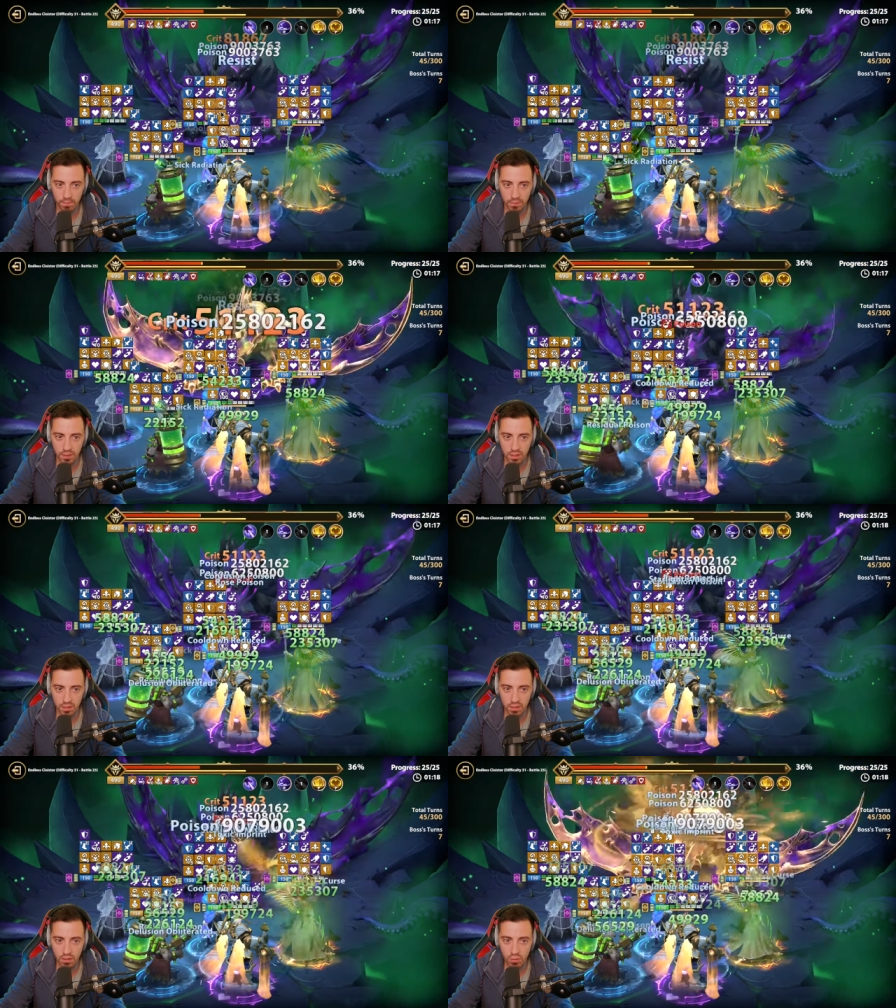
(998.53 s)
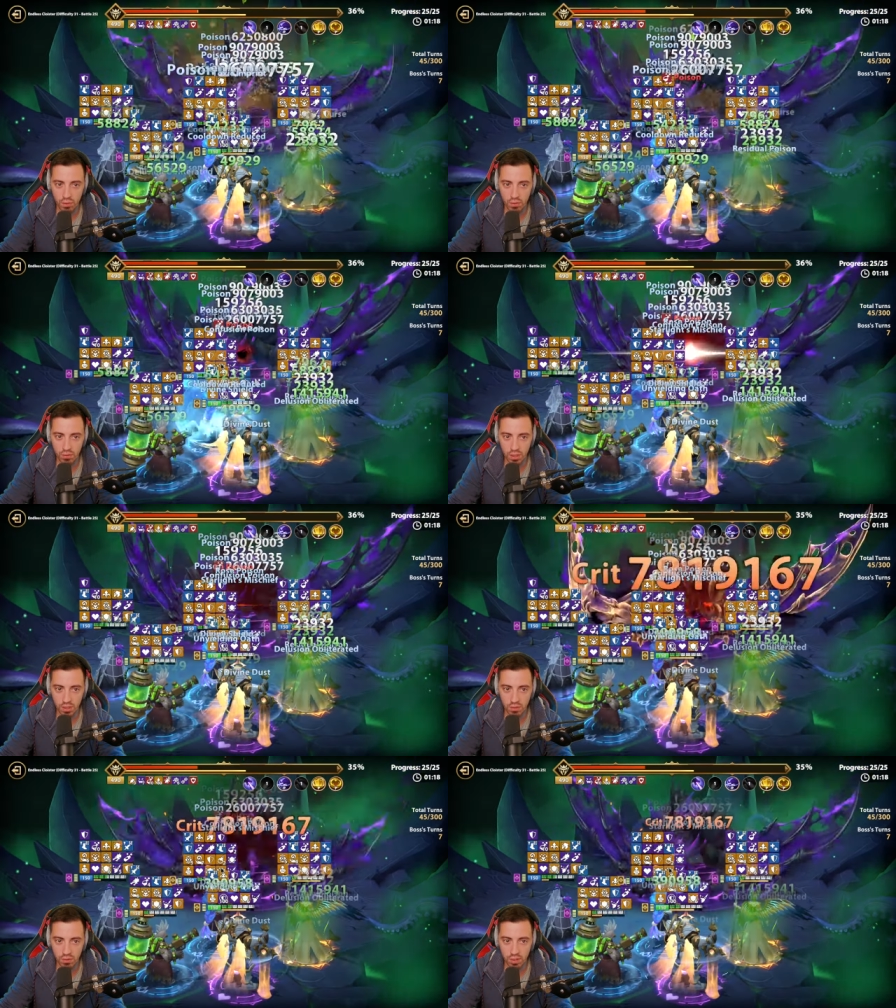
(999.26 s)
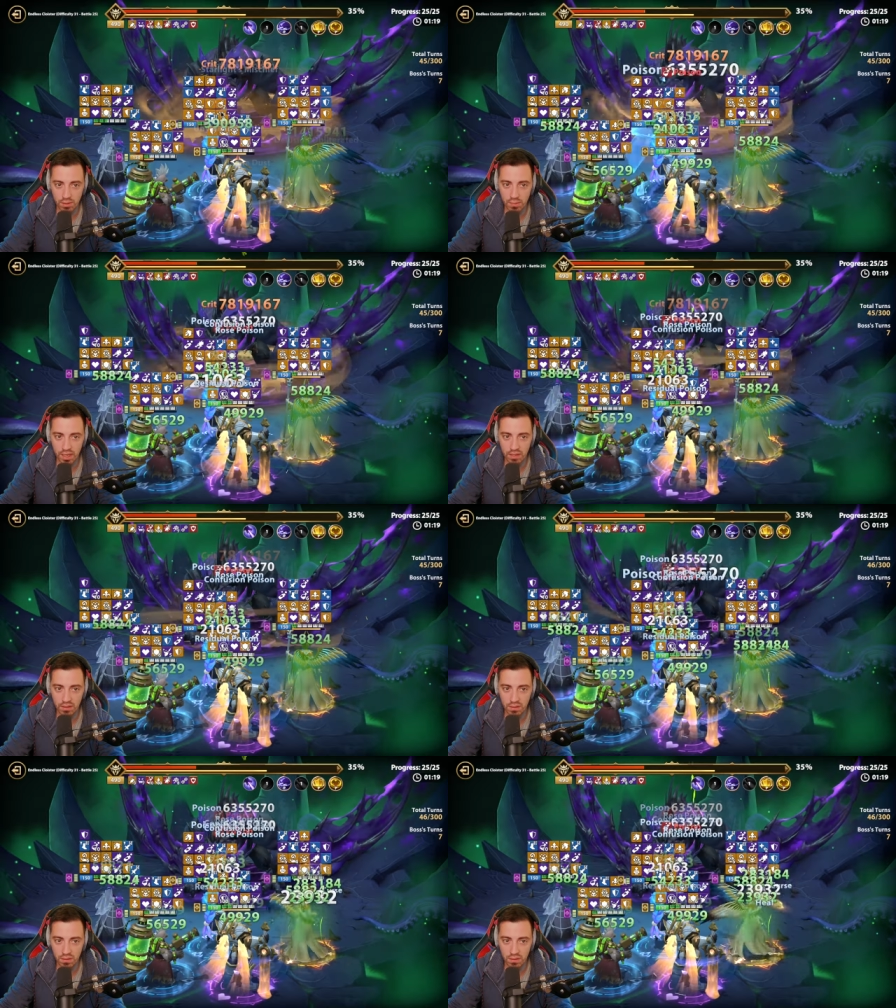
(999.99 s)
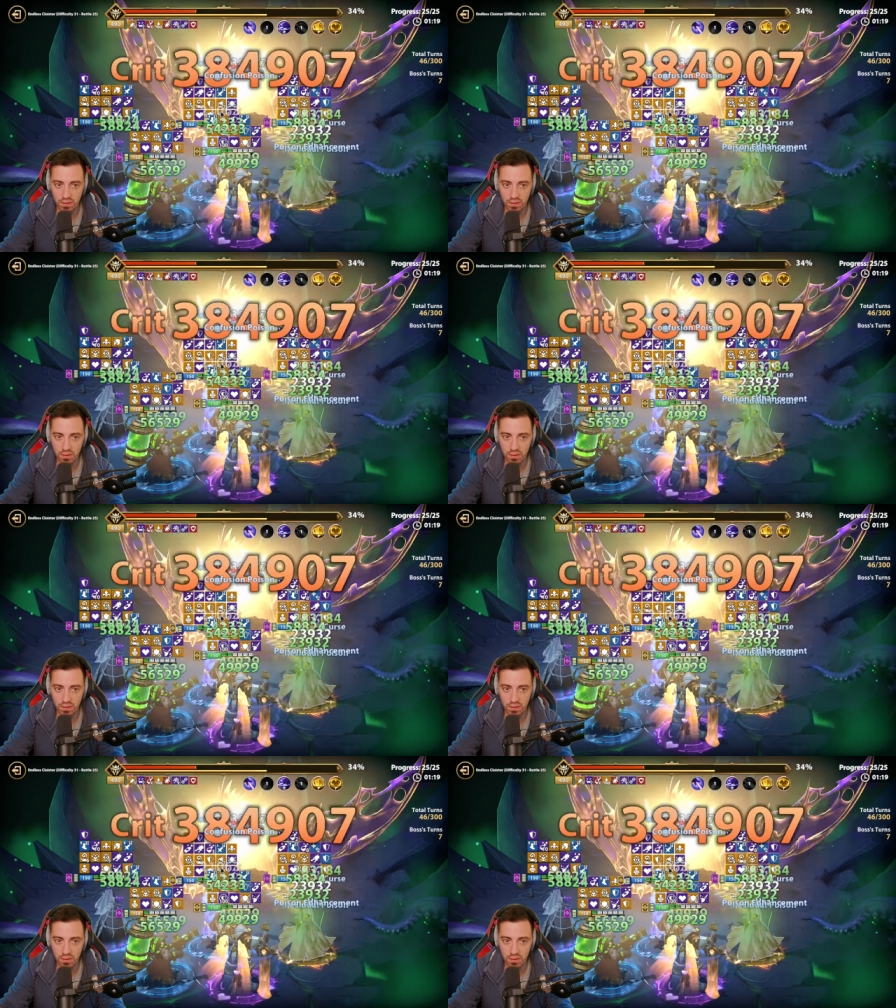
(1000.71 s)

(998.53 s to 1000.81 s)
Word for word: He's gonna reuse his ultimate